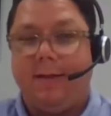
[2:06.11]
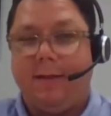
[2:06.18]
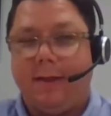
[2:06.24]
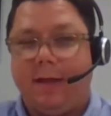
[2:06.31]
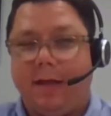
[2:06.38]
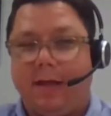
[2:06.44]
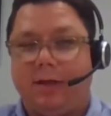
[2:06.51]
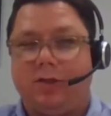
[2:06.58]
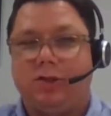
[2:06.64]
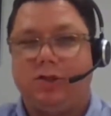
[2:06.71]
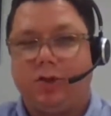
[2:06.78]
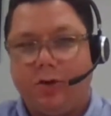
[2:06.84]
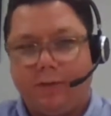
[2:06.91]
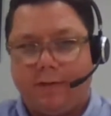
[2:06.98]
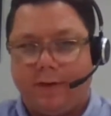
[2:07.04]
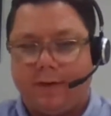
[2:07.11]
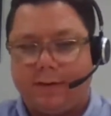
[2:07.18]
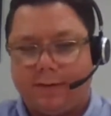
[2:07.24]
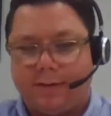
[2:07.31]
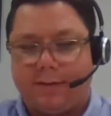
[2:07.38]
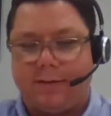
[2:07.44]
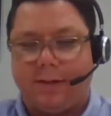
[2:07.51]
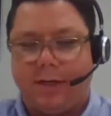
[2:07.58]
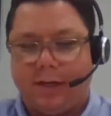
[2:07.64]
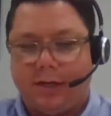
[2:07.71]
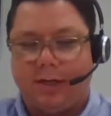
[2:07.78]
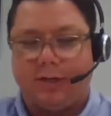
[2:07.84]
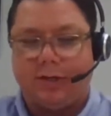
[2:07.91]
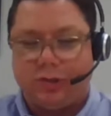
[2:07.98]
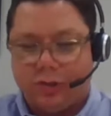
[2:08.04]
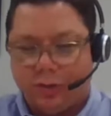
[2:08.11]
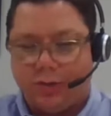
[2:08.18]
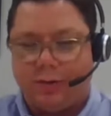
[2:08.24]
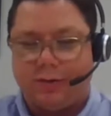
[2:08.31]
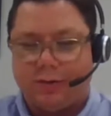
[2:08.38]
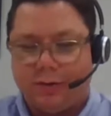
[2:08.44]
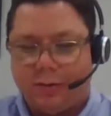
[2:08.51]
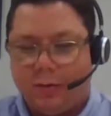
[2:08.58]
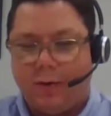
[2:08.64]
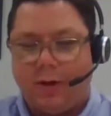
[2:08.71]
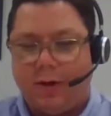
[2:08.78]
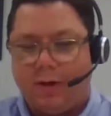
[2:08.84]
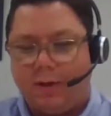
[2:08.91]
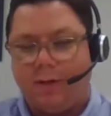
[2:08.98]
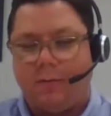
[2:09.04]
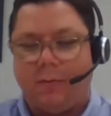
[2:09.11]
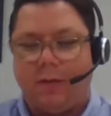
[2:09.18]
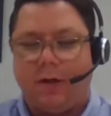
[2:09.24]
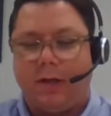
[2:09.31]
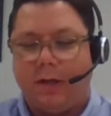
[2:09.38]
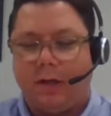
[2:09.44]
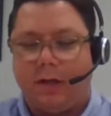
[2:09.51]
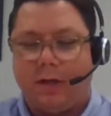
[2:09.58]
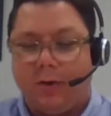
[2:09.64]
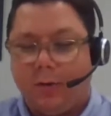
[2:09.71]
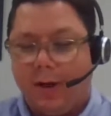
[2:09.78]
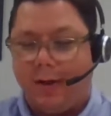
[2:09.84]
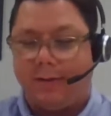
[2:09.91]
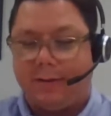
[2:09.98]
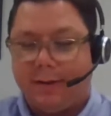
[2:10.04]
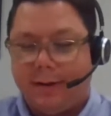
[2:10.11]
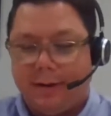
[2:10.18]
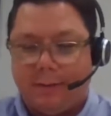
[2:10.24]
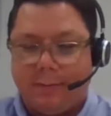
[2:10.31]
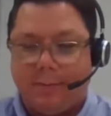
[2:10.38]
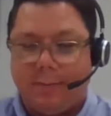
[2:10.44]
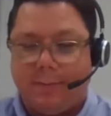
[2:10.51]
the service uh, concerns with what you do out there.